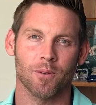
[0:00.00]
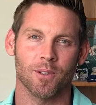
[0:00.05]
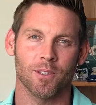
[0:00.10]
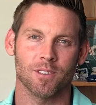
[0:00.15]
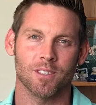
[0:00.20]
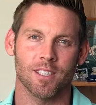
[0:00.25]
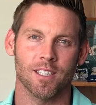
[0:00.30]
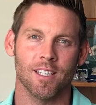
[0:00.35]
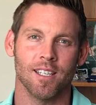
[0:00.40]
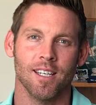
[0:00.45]

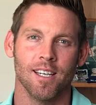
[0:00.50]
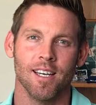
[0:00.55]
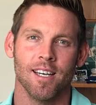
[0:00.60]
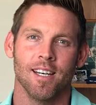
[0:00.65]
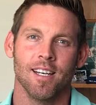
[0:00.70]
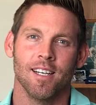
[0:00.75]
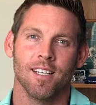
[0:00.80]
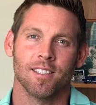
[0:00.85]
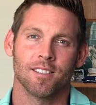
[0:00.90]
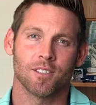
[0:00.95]
Realty.
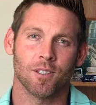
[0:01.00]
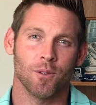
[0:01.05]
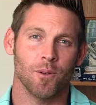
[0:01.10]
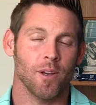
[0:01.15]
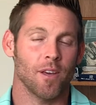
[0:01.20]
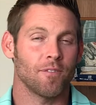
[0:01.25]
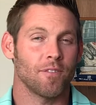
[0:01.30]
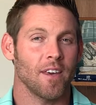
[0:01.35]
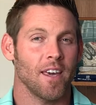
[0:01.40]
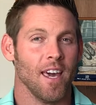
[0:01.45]
So
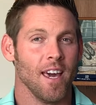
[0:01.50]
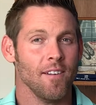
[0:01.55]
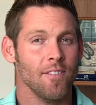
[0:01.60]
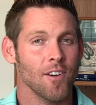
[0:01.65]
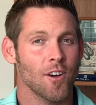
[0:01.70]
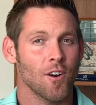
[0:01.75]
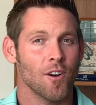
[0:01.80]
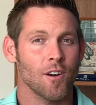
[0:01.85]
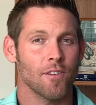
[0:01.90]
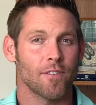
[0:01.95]
if you haven't
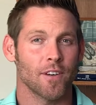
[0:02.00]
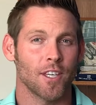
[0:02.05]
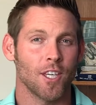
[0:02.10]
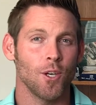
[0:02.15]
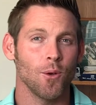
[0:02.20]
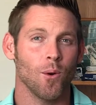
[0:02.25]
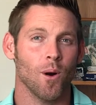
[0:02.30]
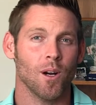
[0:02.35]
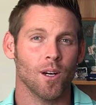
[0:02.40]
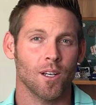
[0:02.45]
heard of a
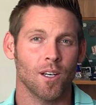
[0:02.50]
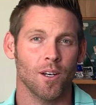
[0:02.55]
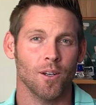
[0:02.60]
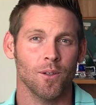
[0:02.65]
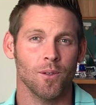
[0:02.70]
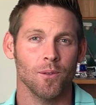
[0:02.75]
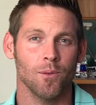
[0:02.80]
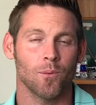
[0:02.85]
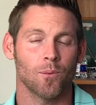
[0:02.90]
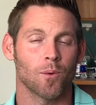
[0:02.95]
QR
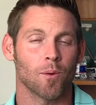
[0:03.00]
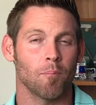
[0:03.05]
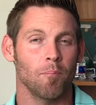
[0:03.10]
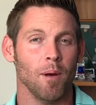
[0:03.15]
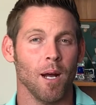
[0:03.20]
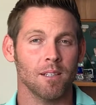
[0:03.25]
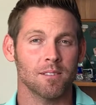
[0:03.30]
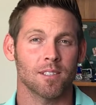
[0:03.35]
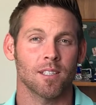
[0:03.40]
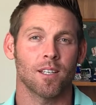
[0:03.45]
code, we're
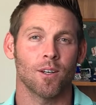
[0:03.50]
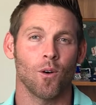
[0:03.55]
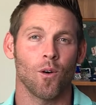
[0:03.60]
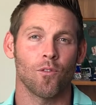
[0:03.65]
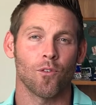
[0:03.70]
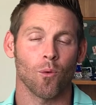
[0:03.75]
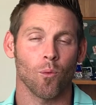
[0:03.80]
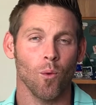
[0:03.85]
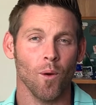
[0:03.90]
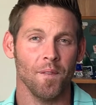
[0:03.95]
about to go
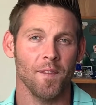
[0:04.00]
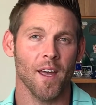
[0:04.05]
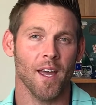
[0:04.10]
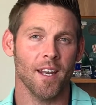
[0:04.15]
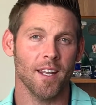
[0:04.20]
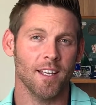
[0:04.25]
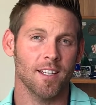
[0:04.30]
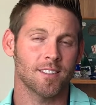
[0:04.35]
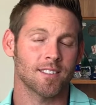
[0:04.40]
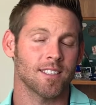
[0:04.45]
over what that
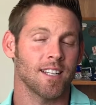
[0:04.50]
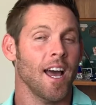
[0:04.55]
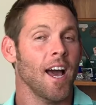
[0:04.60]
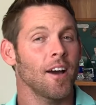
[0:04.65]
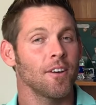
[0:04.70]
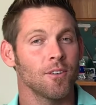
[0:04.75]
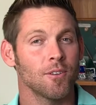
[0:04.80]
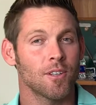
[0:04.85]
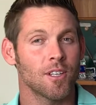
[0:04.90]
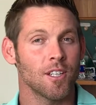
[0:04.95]
is and how
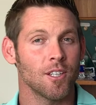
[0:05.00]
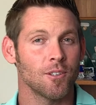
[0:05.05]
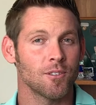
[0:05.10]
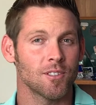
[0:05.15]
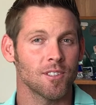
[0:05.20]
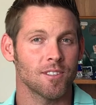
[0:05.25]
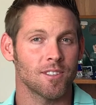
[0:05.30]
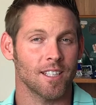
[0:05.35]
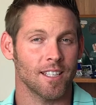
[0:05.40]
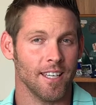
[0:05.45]
you can use
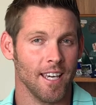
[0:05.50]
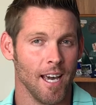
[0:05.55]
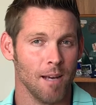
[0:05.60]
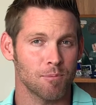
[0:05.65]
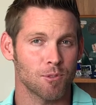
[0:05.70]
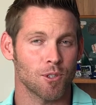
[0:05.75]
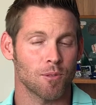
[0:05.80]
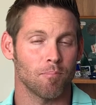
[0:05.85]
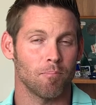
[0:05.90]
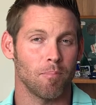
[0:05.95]
it to
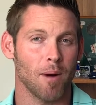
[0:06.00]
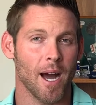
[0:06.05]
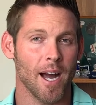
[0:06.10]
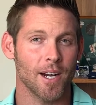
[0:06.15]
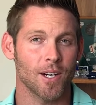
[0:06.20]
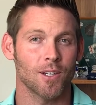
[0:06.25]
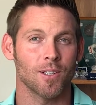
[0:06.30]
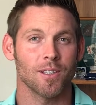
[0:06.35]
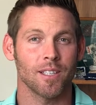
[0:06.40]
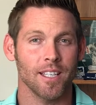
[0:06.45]
capture
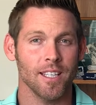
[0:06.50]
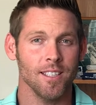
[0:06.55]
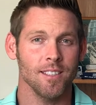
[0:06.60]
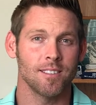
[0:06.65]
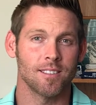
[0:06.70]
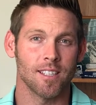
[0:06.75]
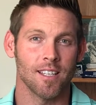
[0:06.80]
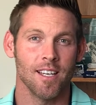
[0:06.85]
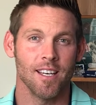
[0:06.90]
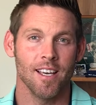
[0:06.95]
buyer
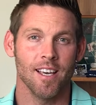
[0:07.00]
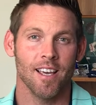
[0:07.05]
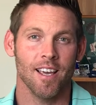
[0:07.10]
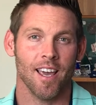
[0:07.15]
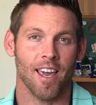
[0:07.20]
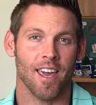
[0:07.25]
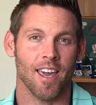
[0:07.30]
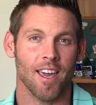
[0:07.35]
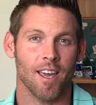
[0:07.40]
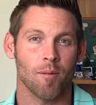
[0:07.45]
leads.
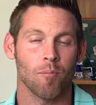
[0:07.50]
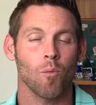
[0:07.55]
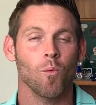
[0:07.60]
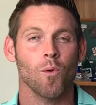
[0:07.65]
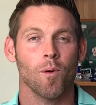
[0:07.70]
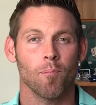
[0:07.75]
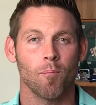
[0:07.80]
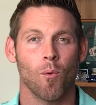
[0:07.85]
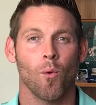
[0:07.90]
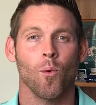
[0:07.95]
And
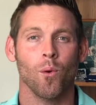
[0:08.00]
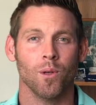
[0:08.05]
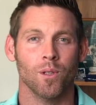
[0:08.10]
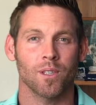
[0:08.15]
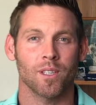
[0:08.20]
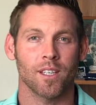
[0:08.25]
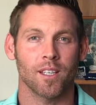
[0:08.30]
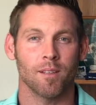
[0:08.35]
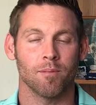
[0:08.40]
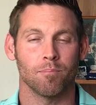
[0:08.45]
more
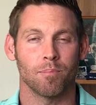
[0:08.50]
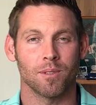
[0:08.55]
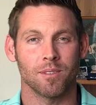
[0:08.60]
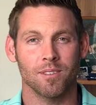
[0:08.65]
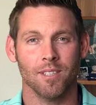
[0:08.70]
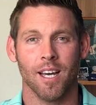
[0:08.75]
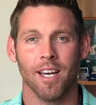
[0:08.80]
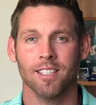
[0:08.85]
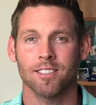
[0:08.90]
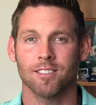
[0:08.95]
importantly,
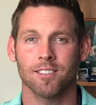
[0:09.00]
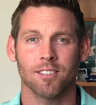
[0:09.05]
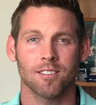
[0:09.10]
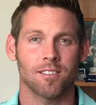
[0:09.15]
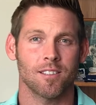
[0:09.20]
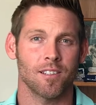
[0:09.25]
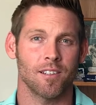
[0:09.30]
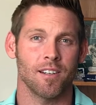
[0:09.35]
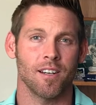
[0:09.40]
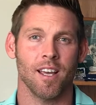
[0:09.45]
besides just
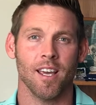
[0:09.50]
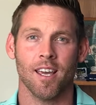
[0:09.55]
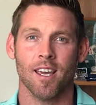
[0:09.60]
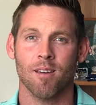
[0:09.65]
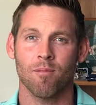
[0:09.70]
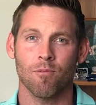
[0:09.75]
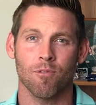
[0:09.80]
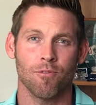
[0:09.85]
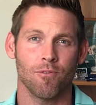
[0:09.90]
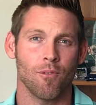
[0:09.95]
their
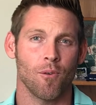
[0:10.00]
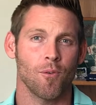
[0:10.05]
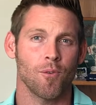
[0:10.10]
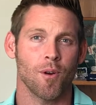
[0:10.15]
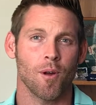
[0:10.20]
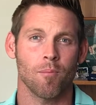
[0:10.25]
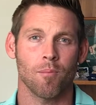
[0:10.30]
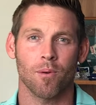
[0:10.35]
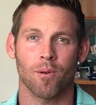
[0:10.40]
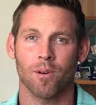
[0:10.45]
name, phone
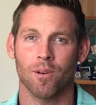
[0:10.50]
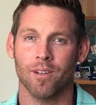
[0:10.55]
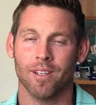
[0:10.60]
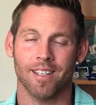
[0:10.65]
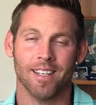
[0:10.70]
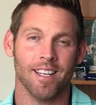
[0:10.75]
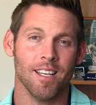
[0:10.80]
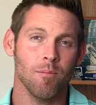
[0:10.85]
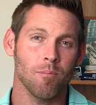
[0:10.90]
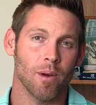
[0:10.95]
number,
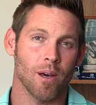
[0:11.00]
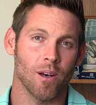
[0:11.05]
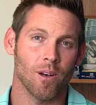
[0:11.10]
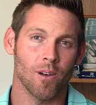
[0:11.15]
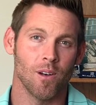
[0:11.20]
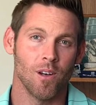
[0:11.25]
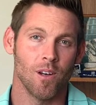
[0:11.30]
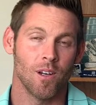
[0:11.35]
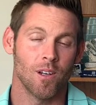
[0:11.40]
and email,